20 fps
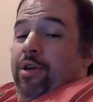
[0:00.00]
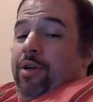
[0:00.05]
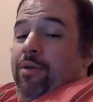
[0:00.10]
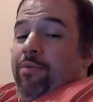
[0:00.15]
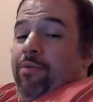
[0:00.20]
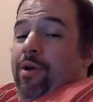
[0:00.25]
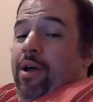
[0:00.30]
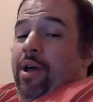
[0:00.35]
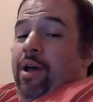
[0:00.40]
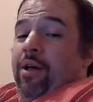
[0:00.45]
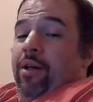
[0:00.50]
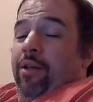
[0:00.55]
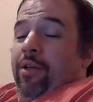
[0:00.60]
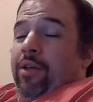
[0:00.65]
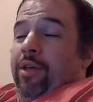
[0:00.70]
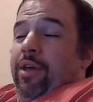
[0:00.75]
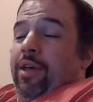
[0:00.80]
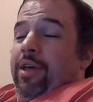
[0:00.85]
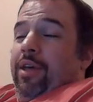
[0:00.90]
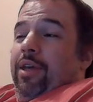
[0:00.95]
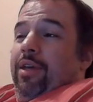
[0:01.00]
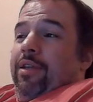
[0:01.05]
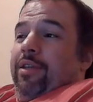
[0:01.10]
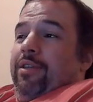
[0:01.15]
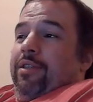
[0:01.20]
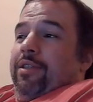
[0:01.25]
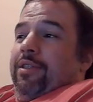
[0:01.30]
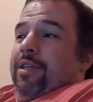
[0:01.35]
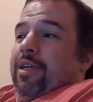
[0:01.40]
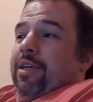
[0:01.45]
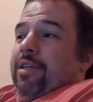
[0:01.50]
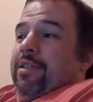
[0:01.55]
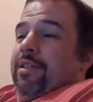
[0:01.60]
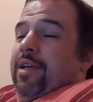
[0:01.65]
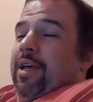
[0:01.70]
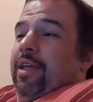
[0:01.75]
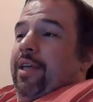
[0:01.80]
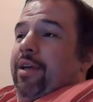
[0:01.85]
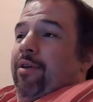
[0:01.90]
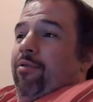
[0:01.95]
and Rel,
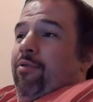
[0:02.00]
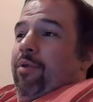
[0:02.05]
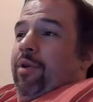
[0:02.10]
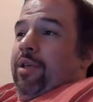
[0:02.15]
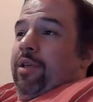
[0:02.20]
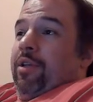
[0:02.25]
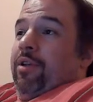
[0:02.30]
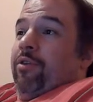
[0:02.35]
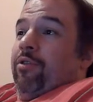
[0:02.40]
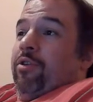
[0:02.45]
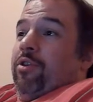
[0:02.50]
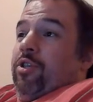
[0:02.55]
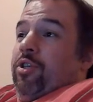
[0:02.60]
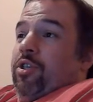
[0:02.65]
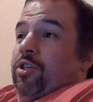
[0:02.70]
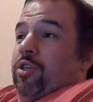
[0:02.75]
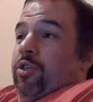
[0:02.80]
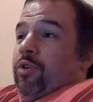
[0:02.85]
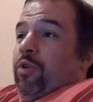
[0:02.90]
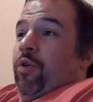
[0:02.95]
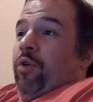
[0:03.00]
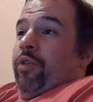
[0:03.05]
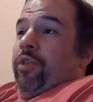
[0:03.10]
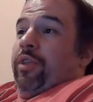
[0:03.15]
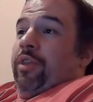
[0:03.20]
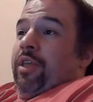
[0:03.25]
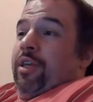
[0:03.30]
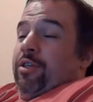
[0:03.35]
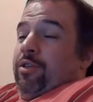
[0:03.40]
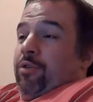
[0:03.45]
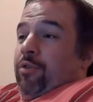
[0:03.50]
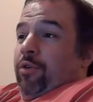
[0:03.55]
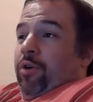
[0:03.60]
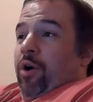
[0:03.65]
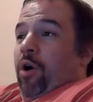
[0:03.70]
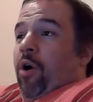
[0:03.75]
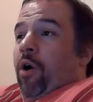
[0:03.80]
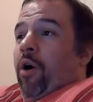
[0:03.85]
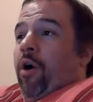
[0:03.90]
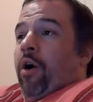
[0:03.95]
telling everybody, that they stole her
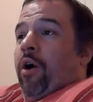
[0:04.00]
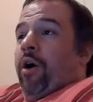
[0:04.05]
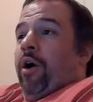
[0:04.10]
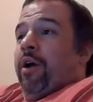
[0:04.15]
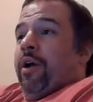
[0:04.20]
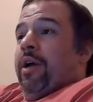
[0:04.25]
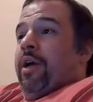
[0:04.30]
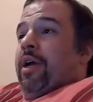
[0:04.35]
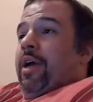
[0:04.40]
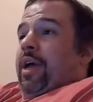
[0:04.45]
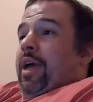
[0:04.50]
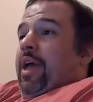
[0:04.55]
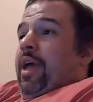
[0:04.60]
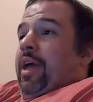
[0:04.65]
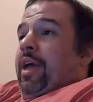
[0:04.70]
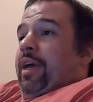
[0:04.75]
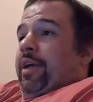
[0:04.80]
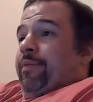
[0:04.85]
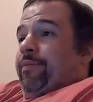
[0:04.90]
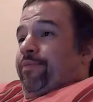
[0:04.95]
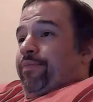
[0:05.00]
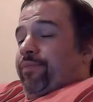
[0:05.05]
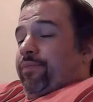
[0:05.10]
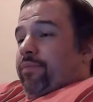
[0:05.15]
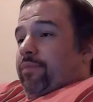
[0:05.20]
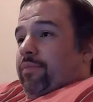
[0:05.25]
car, and